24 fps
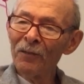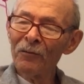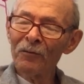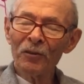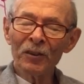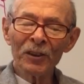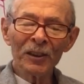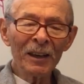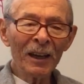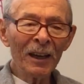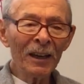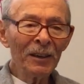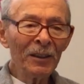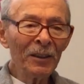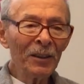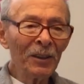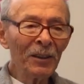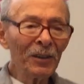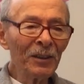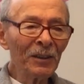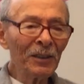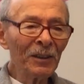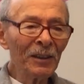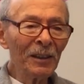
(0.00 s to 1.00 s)
I forget
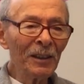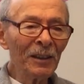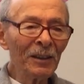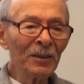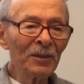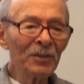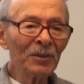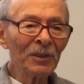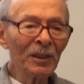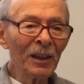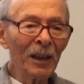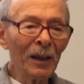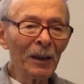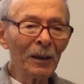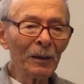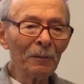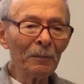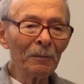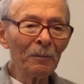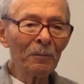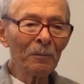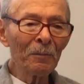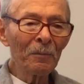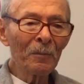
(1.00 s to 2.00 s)
her, his
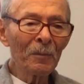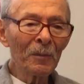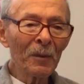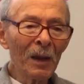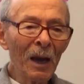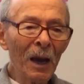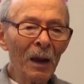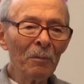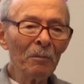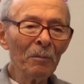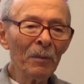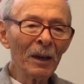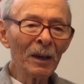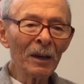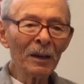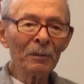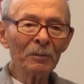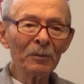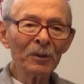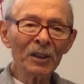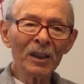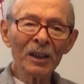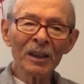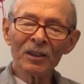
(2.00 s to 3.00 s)
name. I met
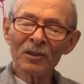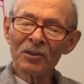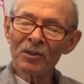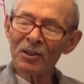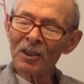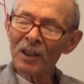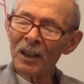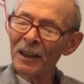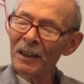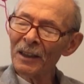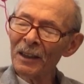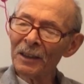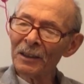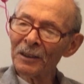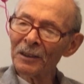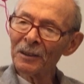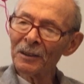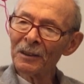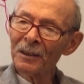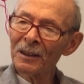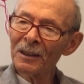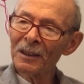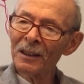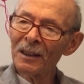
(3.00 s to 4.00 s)
him years
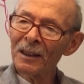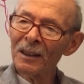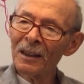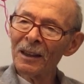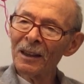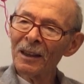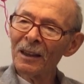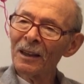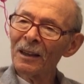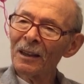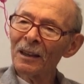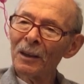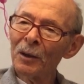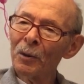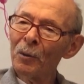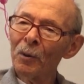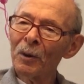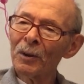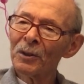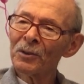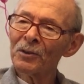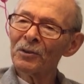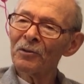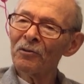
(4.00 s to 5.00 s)
later. He
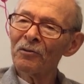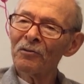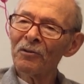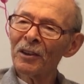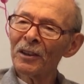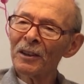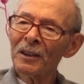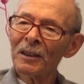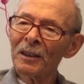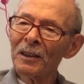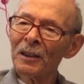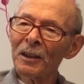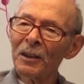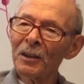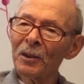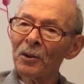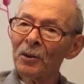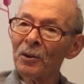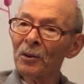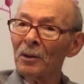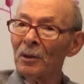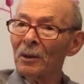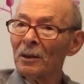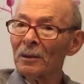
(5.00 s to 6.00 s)
wasn't friendly
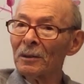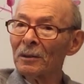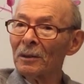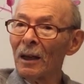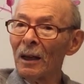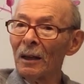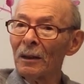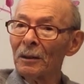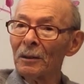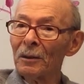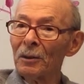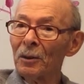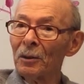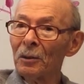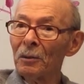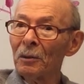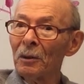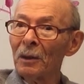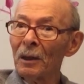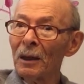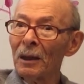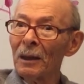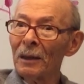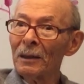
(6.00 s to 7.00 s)
at all. I don't
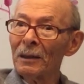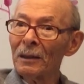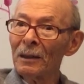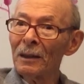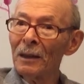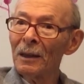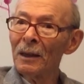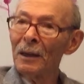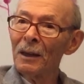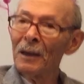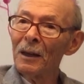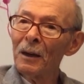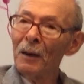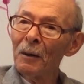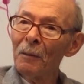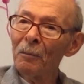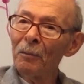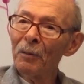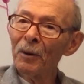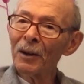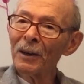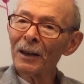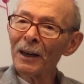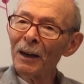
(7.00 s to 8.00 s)
know why.
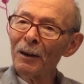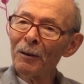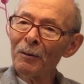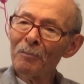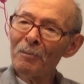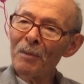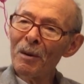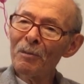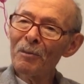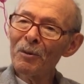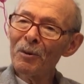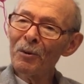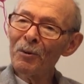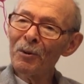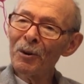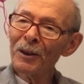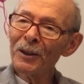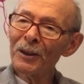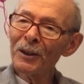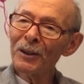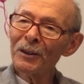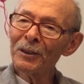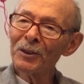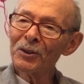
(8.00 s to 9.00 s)
But I remember
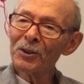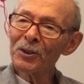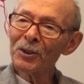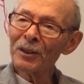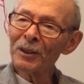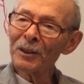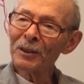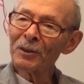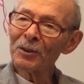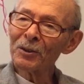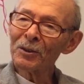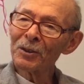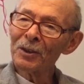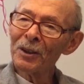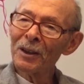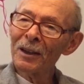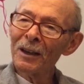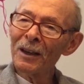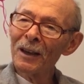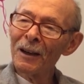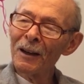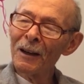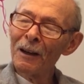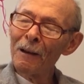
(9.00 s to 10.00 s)
one instance
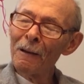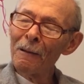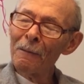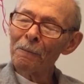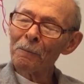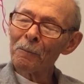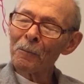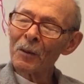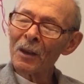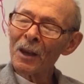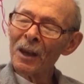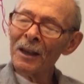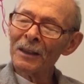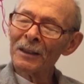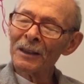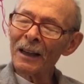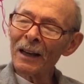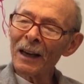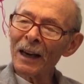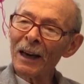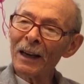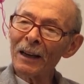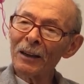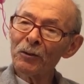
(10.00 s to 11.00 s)

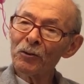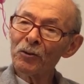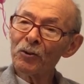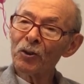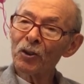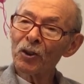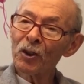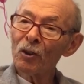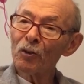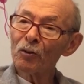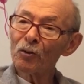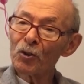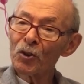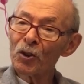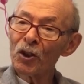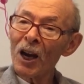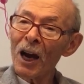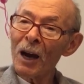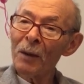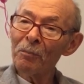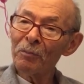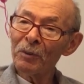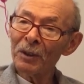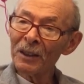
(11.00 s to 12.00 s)
that I used to go
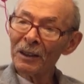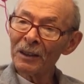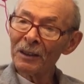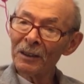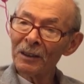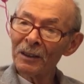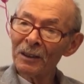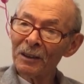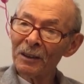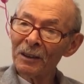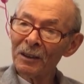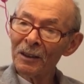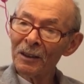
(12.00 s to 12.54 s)
shopping